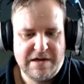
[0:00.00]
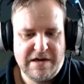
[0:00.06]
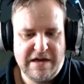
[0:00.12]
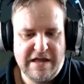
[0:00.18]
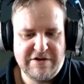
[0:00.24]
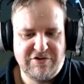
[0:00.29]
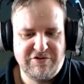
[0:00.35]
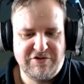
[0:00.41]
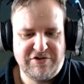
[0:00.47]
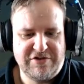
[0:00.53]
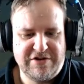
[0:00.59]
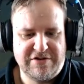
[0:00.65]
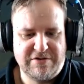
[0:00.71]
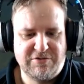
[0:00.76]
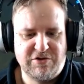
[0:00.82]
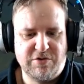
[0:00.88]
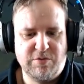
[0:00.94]
Legendary
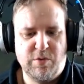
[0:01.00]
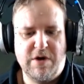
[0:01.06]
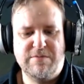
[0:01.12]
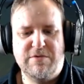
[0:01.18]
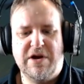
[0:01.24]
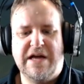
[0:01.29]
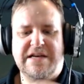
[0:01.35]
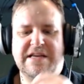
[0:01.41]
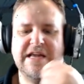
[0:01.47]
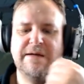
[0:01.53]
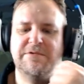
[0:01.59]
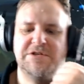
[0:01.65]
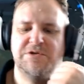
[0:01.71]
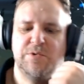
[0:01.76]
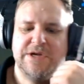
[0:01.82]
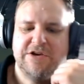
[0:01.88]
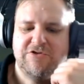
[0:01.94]
system should have worked more like Diablo,
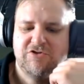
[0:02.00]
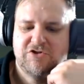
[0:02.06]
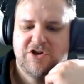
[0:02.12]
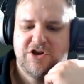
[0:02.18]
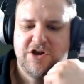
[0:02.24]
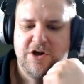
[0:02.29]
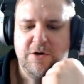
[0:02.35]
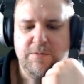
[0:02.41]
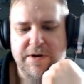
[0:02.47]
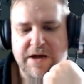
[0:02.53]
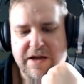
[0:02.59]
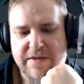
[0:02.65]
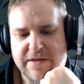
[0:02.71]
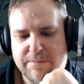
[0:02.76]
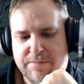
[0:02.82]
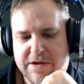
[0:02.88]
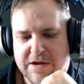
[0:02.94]
so where you just cube it
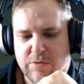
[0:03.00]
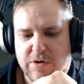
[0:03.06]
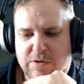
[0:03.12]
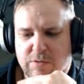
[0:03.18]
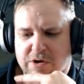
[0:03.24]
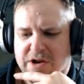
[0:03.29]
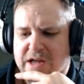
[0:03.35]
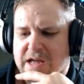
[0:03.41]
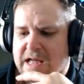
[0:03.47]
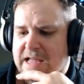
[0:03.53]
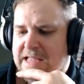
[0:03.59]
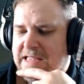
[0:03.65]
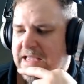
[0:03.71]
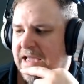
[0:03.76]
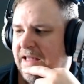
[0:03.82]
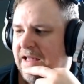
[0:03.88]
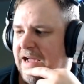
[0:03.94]
and then pick what you want.
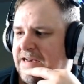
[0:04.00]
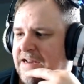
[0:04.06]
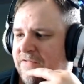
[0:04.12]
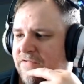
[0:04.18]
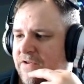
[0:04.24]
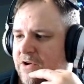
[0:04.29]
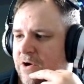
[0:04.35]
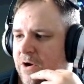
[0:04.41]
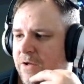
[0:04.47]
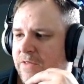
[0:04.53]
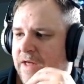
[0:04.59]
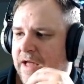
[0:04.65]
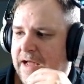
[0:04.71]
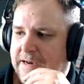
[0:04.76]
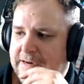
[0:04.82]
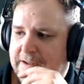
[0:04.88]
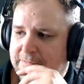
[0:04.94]
Yeah, I never got
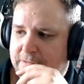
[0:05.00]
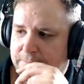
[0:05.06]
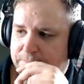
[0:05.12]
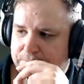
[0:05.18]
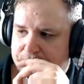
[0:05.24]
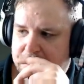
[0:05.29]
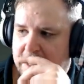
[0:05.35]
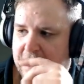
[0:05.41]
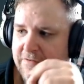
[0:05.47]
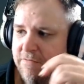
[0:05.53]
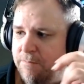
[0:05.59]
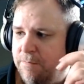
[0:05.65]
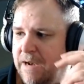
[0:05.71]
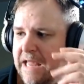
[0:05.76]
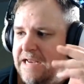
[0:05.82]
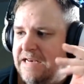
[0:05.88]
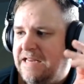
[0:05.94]
that. I haven't
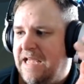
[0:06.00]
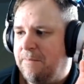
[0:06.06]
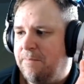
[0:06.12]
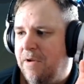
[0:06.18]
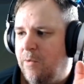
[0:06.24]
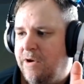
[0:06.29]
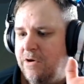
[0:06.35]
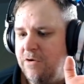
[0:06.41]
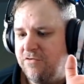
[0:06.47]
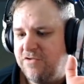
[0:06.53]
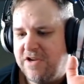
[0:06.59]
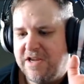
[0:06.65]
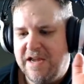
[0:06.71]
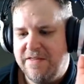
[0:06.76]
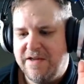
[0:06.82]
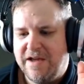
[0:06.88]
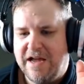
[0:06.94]
played Diablo enough to
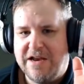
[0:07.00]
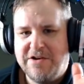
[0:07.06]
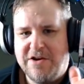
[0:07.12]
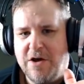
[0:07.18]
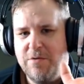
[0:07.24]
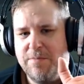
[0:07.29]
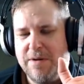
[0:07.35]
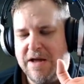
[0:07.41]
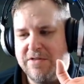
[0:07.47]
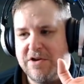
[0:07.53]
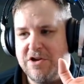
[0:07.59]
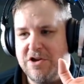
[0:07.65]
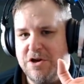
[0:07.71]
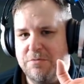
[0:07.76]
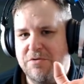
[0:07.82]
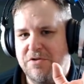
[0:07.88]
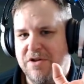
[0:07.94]
get that. I know about the
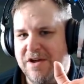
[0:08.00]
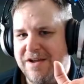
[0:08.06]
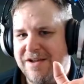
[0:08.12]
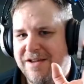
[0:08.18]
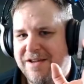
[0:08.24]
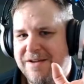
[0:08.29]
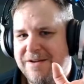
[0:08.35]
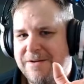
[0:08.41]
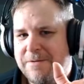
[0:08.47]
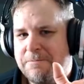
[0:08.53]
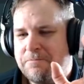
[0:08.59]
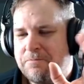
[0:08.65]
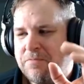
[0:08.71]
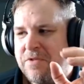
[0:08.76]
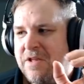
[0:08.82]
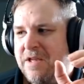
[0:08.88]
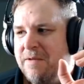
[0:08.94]
cube thing.
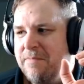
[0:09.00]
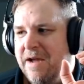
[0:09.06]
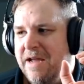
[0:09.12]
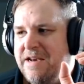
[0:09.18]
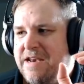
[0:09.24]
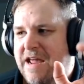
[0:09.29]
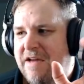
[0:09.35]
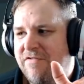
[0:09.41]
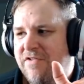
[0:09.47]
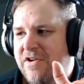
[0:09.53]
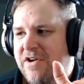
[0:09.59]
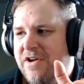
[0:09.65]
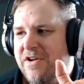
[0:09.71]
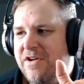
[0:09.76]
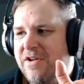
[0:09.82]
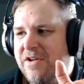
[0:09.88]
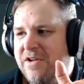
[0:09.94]
I
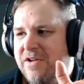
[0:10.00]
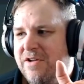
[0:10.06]
never